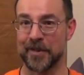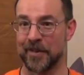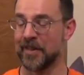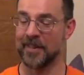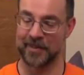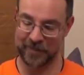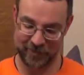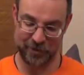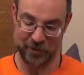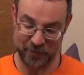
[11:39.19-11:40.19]
so there
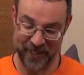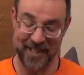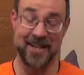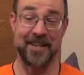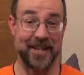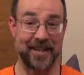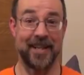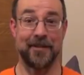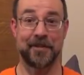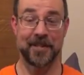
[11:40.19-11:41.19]
should be none
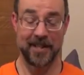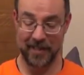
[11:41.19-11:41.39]
left,